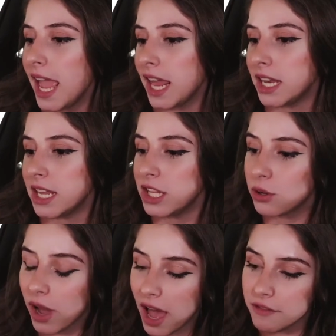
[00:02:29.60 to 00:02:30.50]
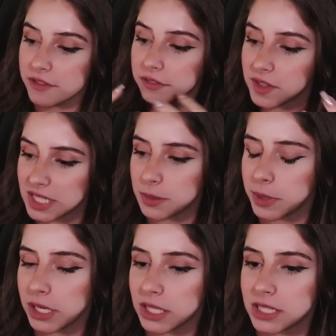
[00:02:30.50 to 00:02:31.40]
And you have
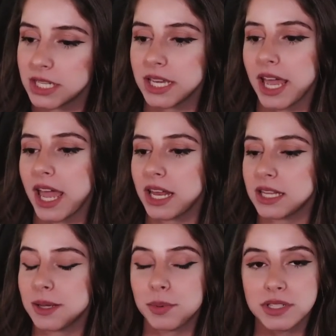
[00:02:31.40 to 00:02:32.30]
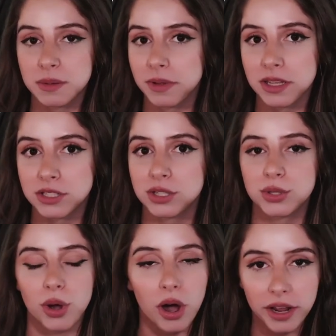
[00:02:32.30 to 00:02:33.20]
visibility and the possibility
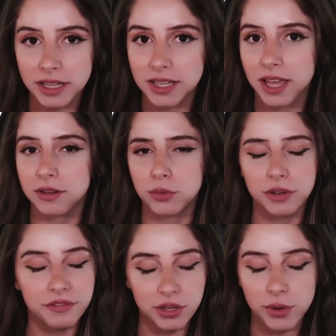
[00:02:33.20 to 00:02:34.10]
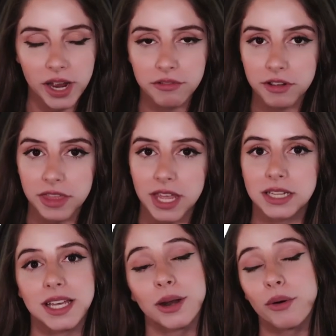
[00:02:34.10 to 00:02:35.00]
to audit and review
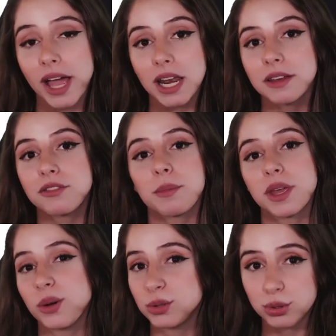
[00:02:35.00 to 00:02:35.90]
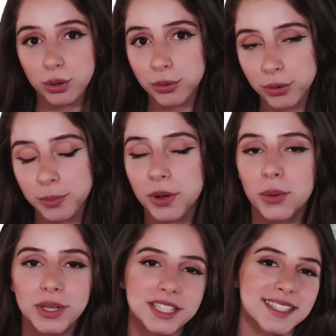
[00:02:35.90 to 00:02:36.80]
everything directly from the control room,
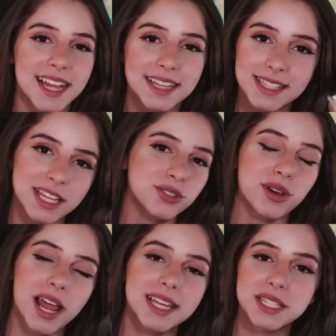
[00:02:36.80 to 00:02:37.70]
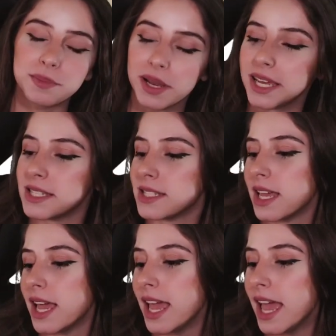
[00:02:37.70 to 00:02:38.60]
which is that centralized
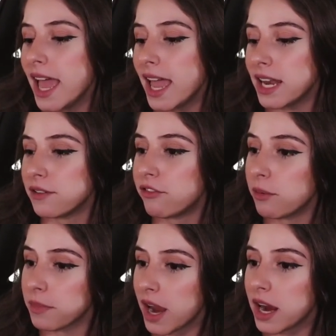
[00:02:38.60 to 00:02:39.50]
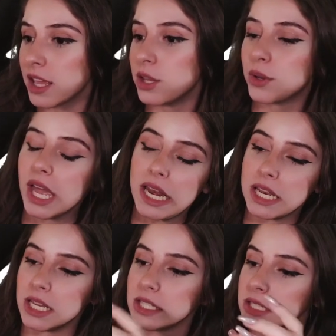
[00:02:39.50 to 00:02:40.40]
place. And from there, you
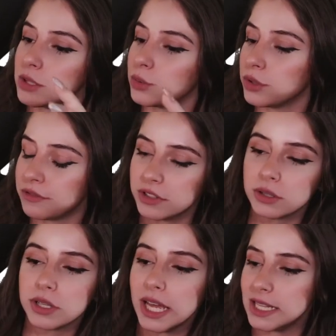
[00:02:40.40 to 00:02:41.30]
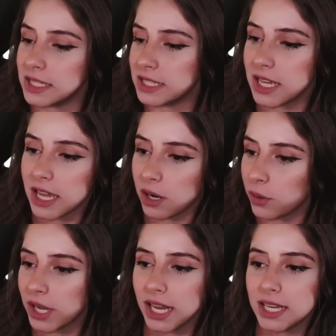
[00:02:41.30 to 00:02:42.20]
can review and take a
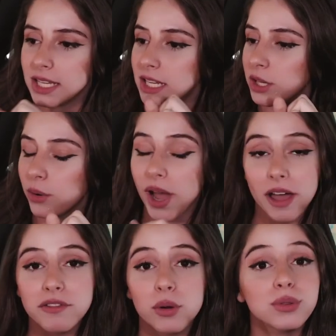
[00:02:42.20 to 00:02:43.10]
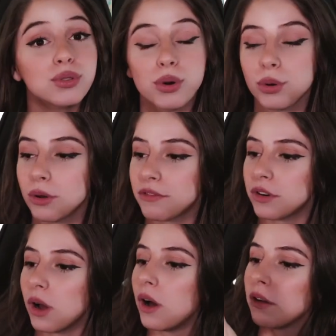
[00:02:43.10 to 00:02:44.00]
look and you know have control
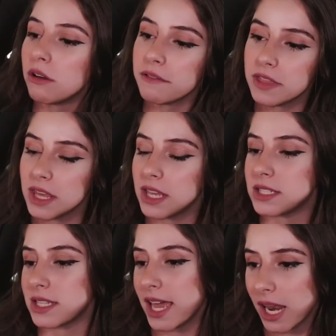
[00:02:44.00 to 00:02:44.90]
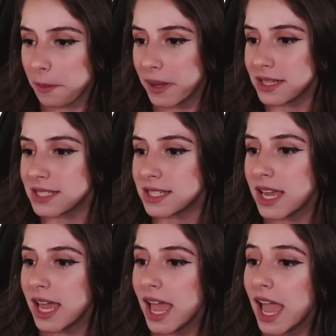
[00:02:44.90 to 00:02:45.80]
over all of these elements
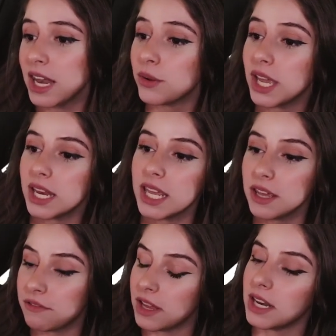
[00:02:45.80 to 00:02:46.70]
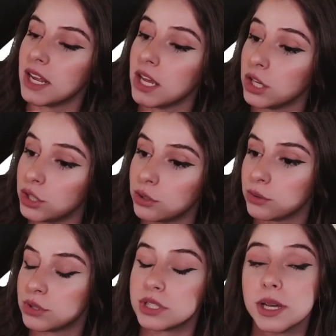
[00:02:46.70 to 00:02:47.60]
and you can even
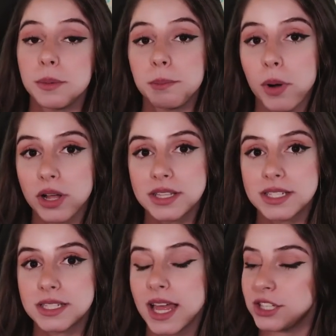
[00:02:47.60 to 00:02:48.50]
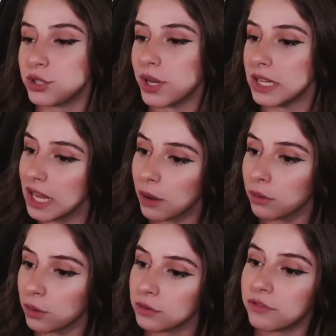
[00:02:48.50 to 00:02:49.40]
use bots that you can
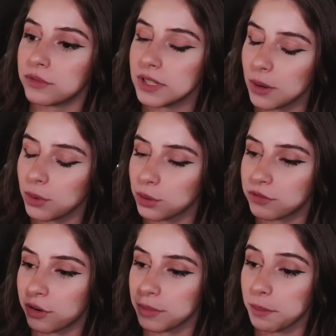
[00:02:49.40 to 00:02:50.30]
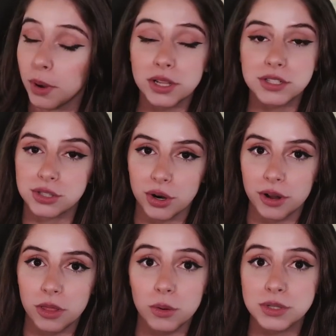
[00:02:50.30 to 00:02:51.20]
download download from the bot
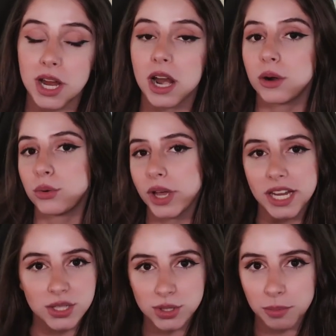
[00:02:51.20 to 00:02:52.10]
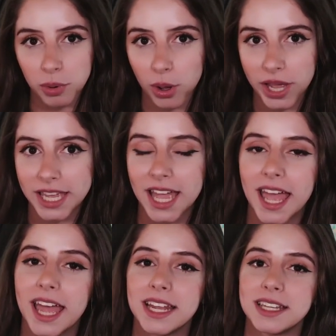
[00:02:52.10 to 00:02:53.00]
store. Those are ready to deploy
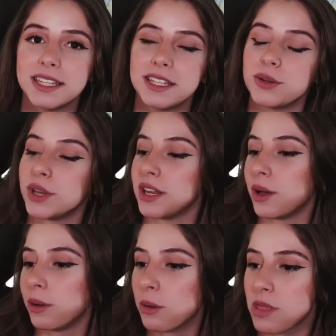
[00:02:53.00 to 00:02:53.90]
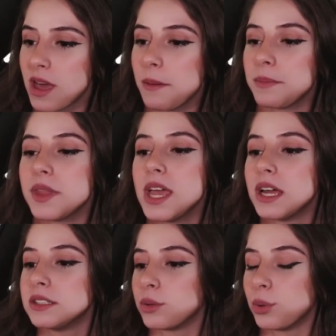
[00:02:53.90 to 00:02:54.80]
and you can download them,
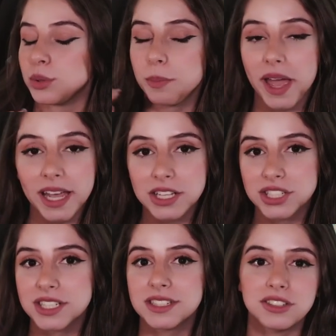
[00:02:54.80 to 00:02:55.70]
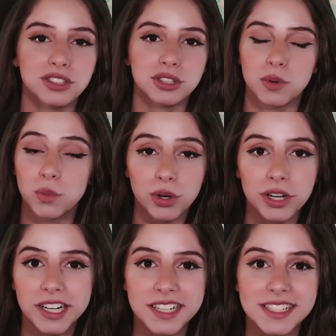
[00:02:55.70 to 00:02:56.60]
download packages, digital
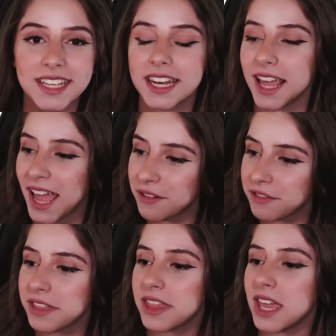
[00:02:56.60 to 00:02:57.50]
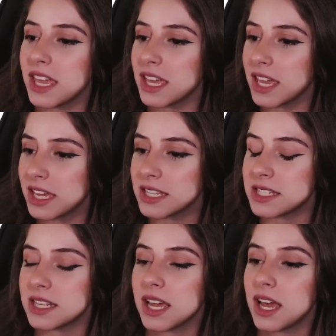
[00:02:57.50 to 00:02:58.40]
workers, and everything
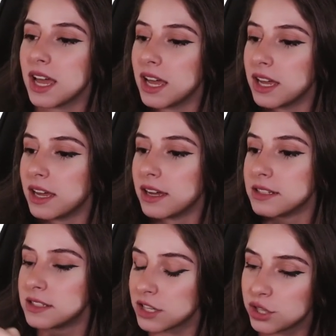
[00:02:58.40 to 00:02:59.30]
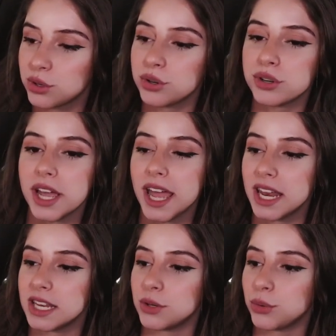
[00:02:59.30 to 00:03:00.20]
is uh, secure
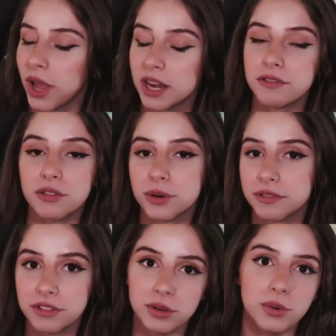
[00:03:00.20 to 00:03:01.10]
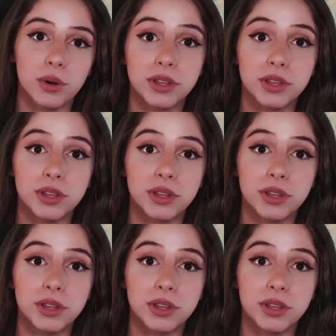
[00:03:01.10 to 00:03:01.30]
and ready for review